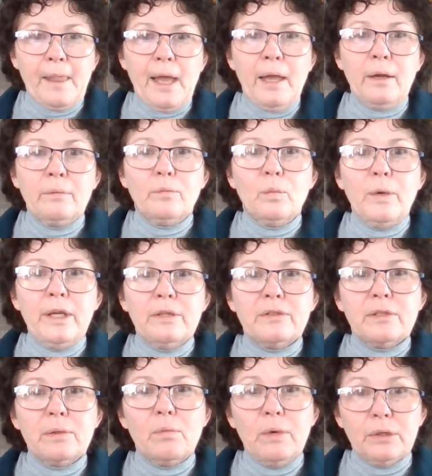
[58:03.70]
And
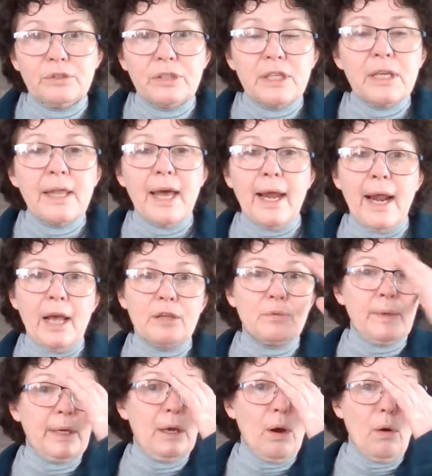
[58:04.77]
we'll see that as
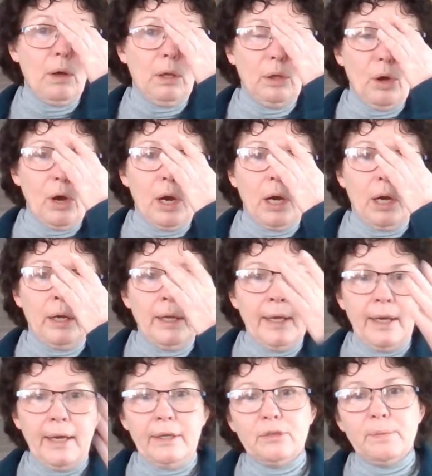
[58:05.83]
we go along,
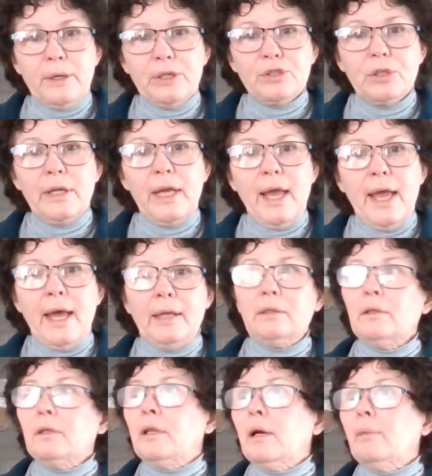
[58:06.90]
especially at
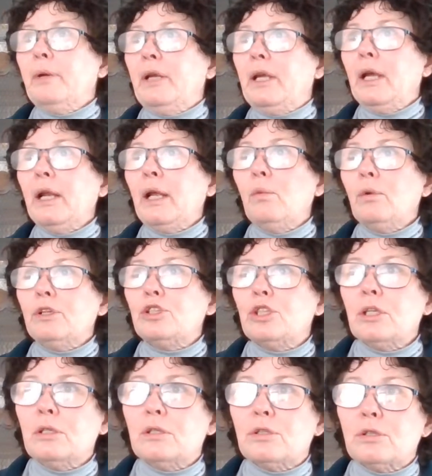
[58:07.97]
the beginning when
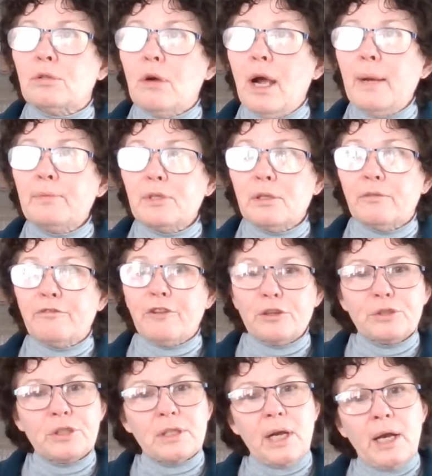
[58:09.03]
she describes the
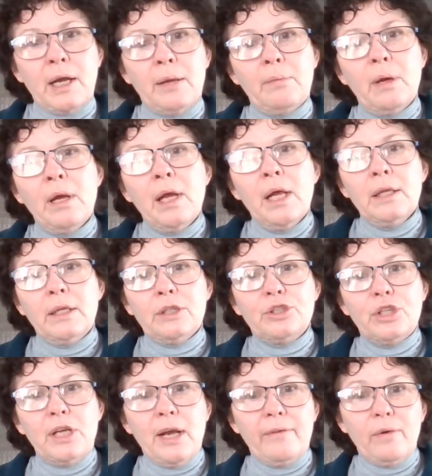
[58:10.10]
first time that
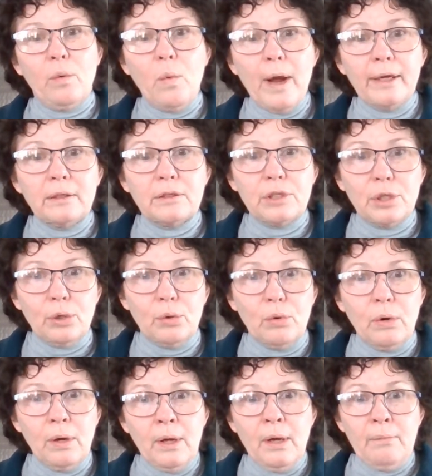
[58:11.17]
she ever went
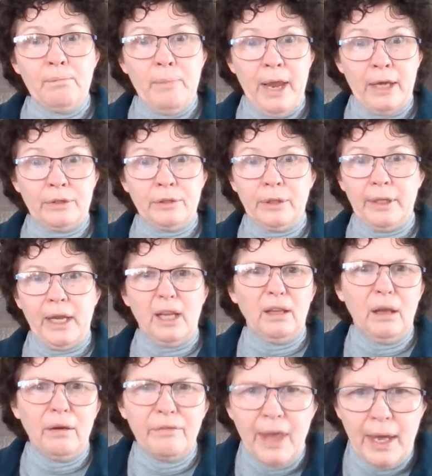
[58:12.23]
to Manderley. I
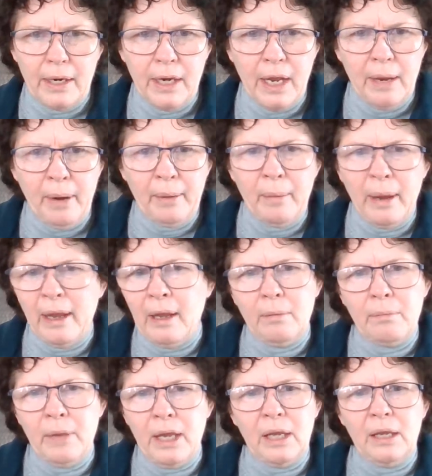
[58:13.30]
love that name. I may
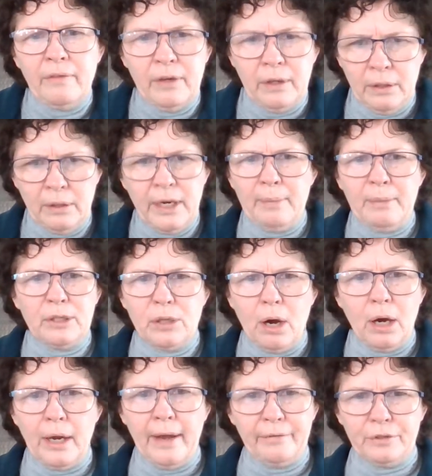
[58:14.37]
even name a
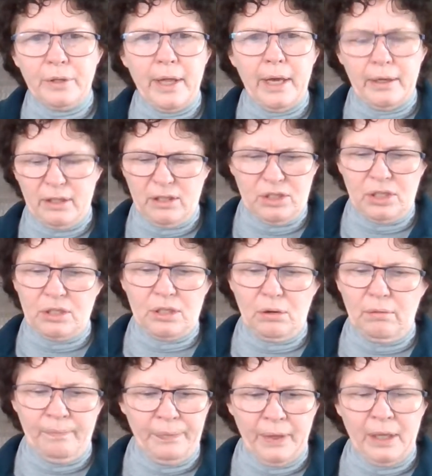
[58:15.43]
dog after that. It's just
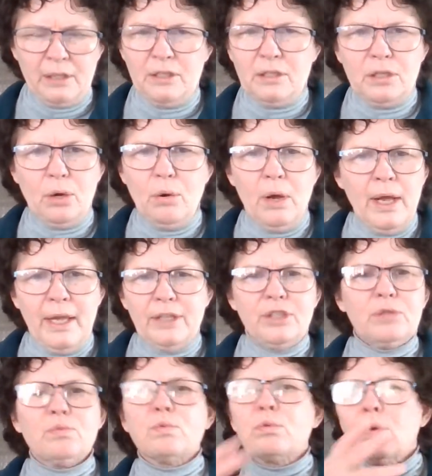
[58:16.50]
so it
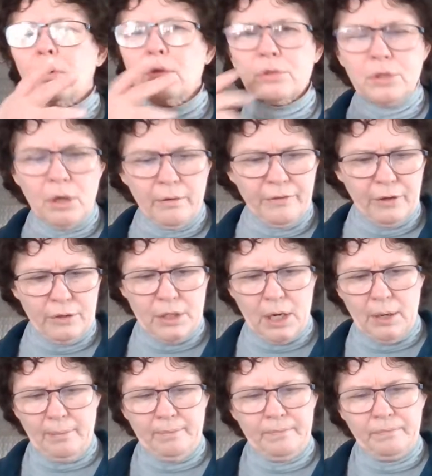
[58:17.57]
just rolls off your tongue.